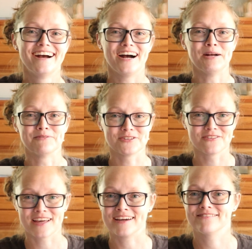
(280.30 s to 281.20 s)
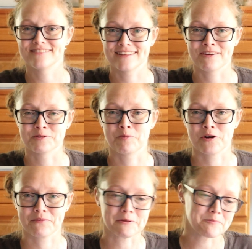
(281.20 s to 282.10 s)
I'm sure that was
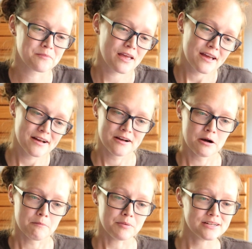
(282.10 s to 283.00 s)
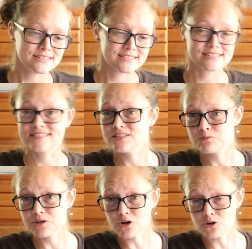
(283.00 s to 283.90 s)
part of it. But
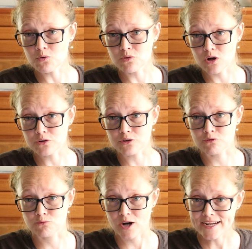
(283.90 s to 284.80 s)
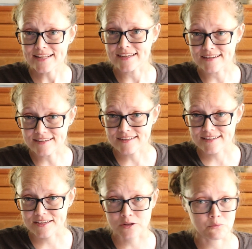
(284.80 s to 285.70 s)
since we are no longer riding
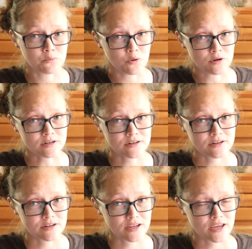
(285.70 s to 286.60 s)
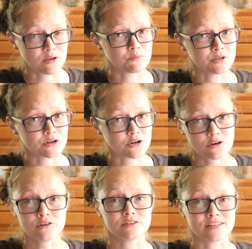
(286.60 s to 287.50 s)
in war, and we are
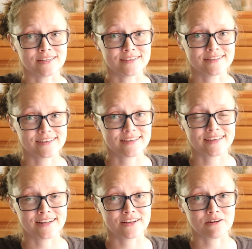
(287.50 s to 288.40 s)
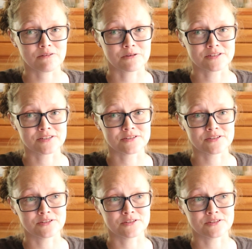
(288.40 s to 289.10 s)
currently getting our horses